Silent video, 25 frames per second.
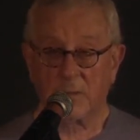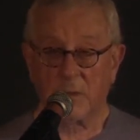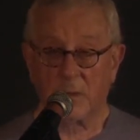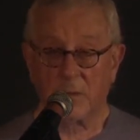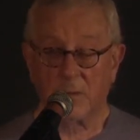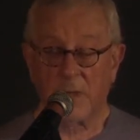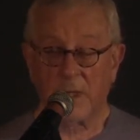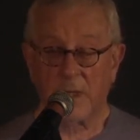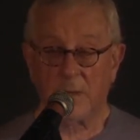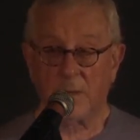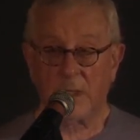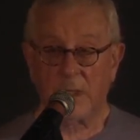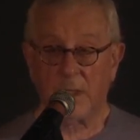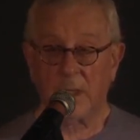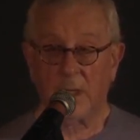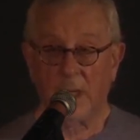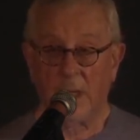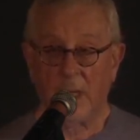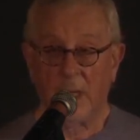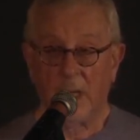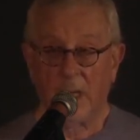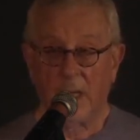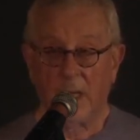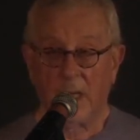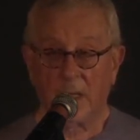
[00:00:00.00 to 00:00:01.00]
"Well, maybe
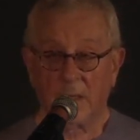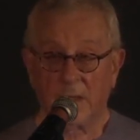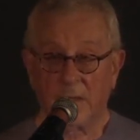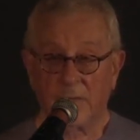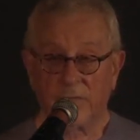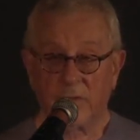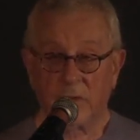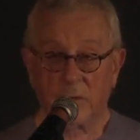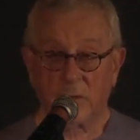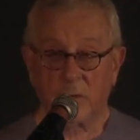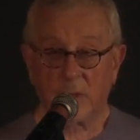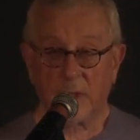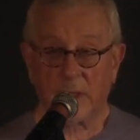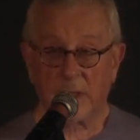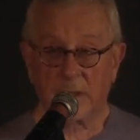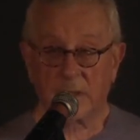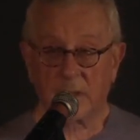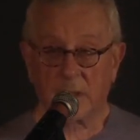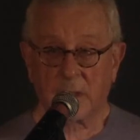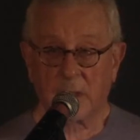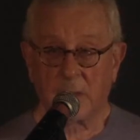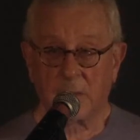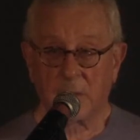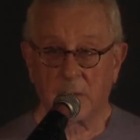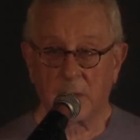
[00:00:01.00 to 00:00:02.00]
Lifton would like to
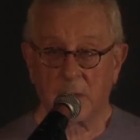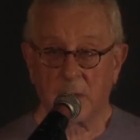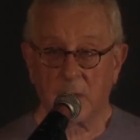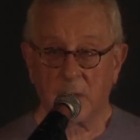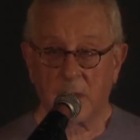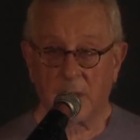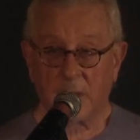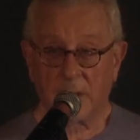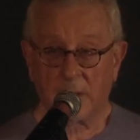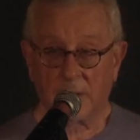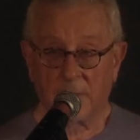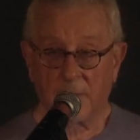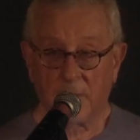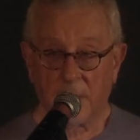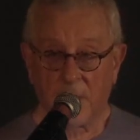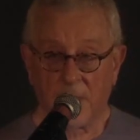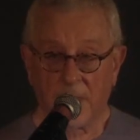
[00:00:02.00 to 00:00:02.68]
come along."